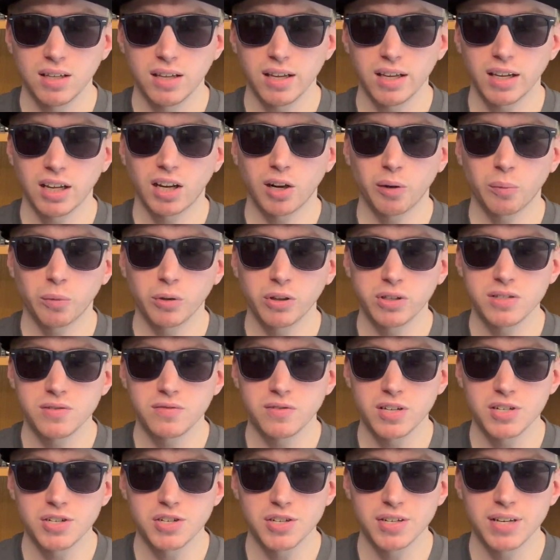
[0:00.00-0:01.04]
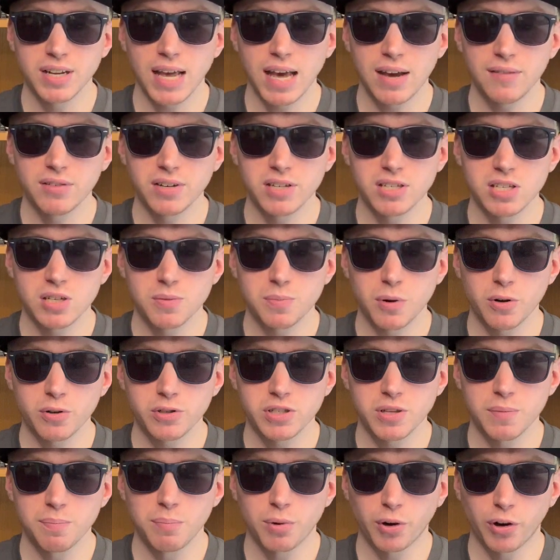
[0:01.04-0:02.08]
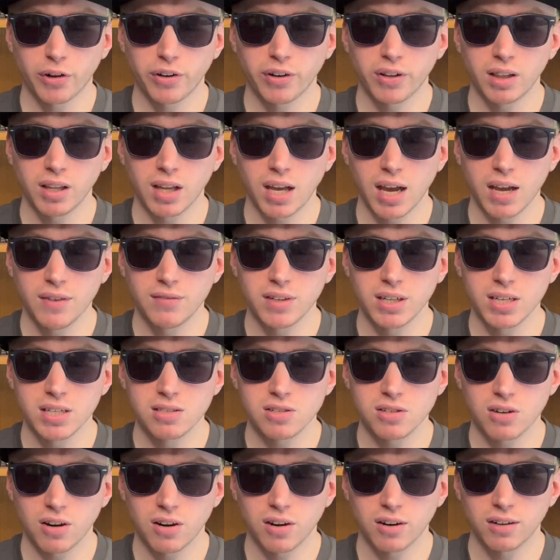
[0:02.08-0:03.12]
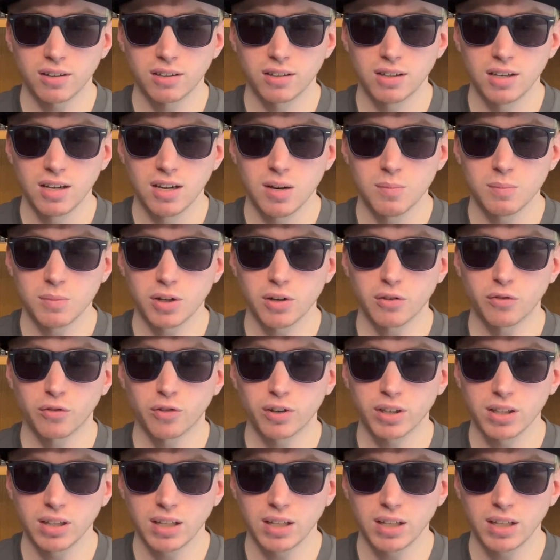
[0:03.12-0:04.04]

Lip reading: In Kimberly's vision, Evan is supposed to burn alive in his car, but in real